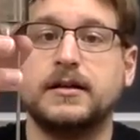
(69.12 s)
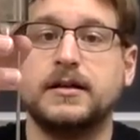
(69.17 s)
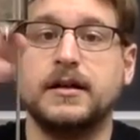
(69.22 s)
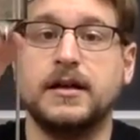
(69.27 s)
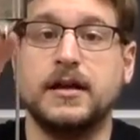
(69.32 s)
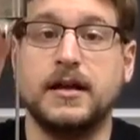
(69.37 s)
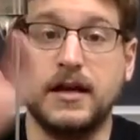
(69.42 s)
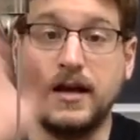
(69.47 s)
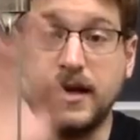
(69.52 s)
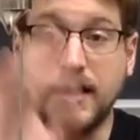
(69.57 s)

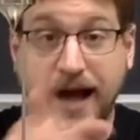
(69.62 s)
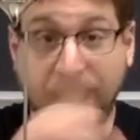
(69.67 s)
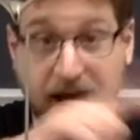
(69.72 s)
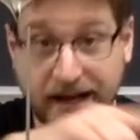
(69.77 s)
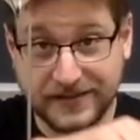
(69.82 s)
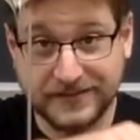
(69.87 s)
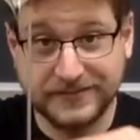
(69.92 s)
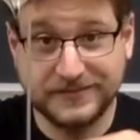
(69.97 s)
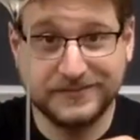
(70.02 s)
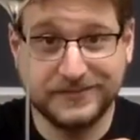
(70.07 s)

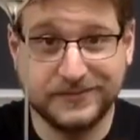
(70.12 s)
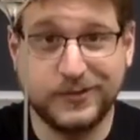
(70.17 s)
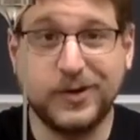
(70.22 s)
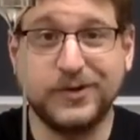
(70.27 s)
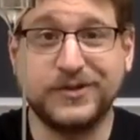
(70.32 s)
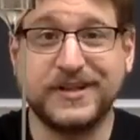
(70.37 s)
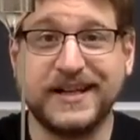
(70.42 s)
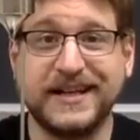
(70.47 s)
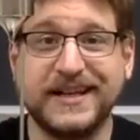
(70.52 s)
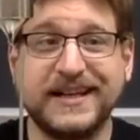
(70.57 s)
not
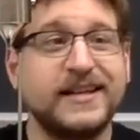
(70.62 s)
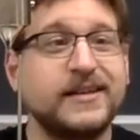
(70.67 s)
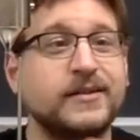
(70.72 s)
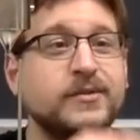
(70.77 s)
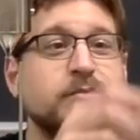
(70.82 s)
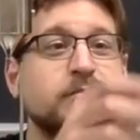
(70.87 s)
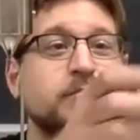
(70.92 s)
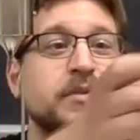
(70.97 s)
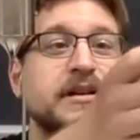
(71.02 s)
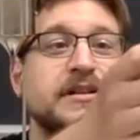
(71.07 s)
rotating it,
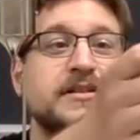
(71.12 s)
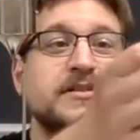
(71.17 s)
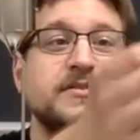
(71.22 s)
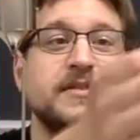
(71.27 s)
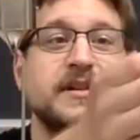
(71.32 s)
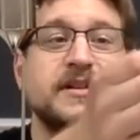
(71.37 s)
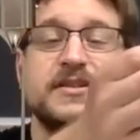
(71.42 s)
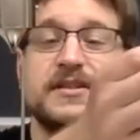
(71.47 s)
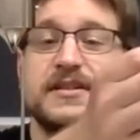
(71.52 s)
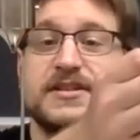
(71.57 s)
but
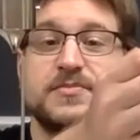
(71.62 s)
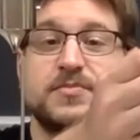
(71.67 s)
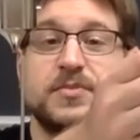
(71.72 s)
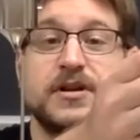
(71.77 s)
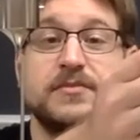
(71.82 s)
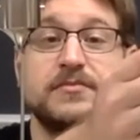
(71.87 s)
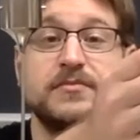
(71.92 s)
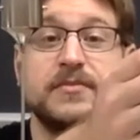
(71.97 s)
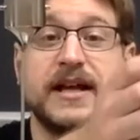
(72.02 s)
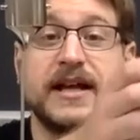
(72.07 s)
stretching the
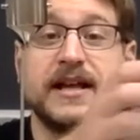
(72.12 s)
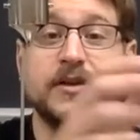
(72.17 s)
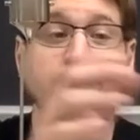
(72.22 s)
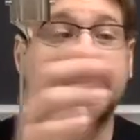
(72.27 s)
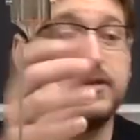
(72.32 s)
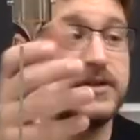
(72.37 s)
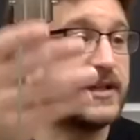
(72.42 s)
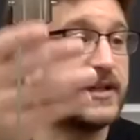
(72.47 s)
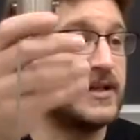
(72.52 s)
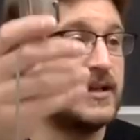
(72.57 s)
spring
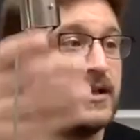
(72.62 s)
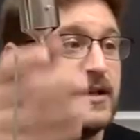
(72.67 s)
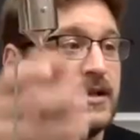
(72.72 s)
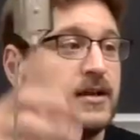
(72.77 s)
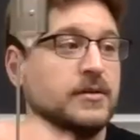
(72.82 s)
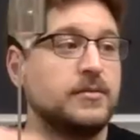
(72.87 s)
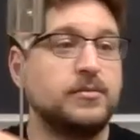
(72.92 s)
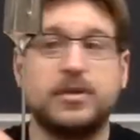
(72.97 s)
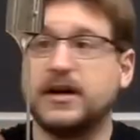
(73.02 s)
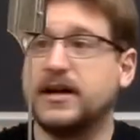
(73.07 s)
manually
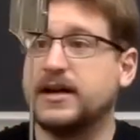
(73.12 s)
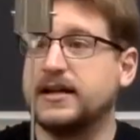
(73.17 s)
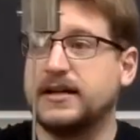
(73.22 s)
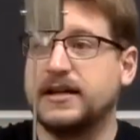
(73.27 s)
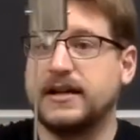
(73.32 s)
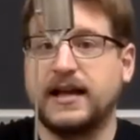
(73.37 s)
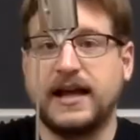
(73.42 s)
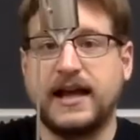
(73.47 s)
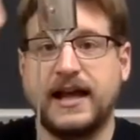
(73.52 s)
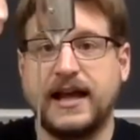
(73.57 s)

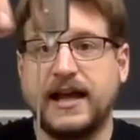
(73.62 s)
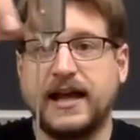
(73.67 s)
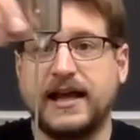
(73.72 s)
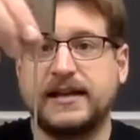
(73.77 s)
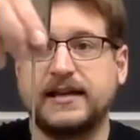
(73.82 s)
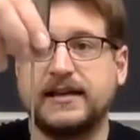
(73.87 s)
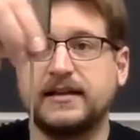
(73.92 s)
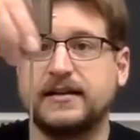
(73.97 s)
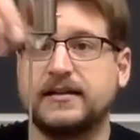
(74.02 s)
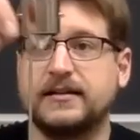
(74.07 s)
by
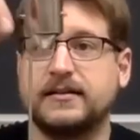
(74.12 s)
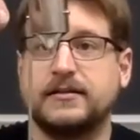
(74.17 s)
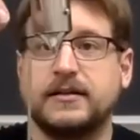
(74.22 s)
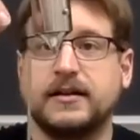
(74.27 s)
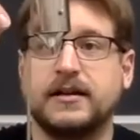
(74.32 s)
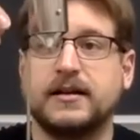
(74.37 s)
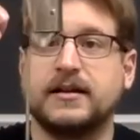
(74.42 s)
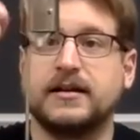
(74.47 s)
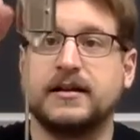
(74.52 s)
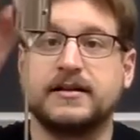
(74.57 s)
attaching
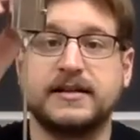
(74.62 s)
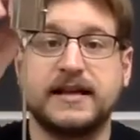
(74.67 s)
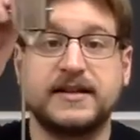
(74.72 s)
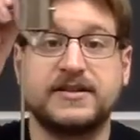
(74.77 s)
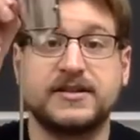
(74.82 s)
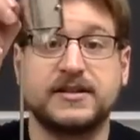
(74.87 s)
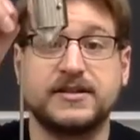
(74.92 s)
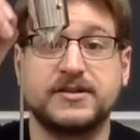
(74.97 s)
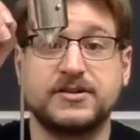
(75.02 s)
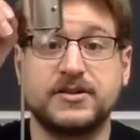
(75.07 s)

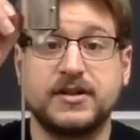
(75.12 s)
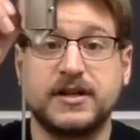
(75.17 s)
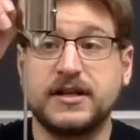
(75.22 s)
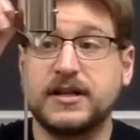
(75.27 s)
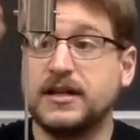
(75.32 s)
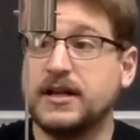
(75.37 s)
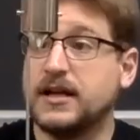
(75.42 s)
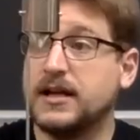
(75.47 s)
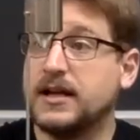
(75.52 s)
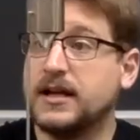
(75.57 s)
a string